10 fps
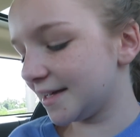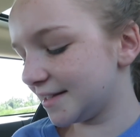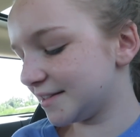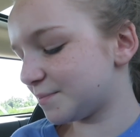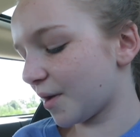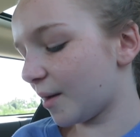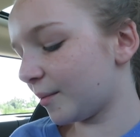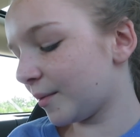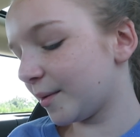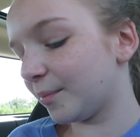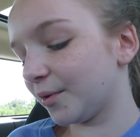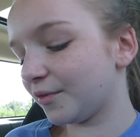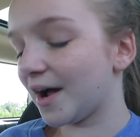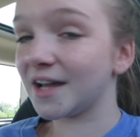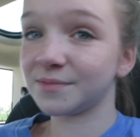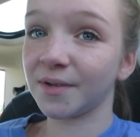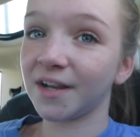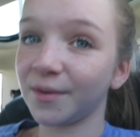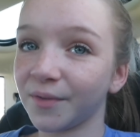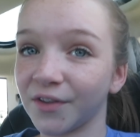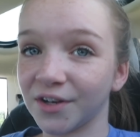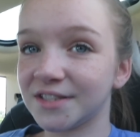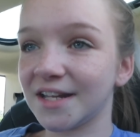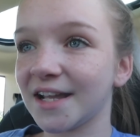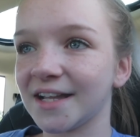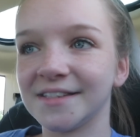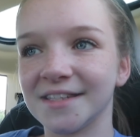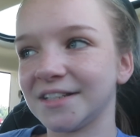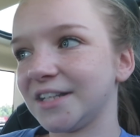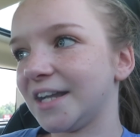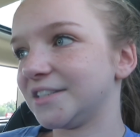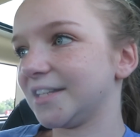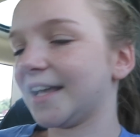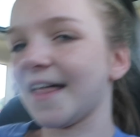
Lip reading: is probably blue raspberry with Nerds in it because I just like